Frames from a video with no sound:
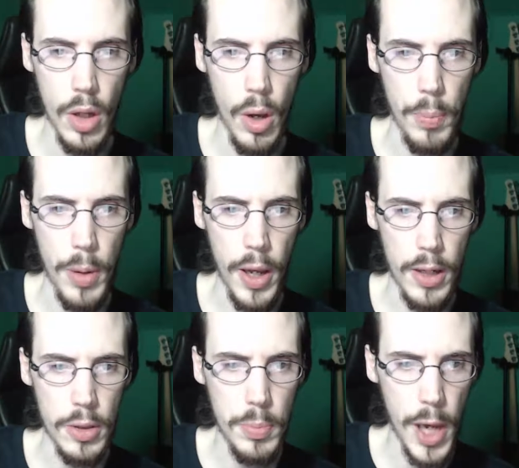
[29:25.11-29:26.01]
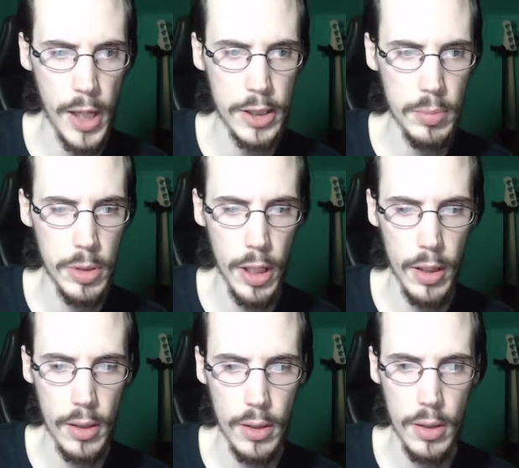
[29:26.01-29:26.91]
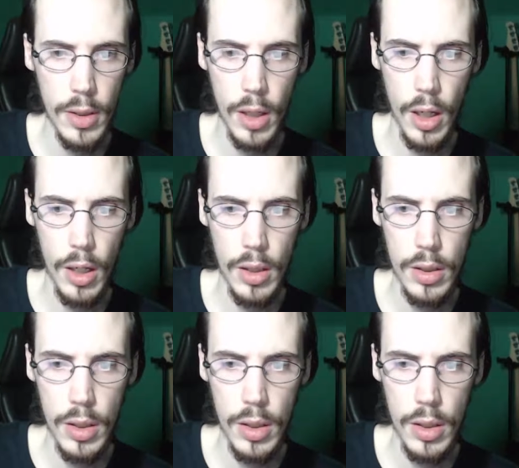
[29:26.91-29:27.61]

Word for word: I'll pay you back someday. Huh?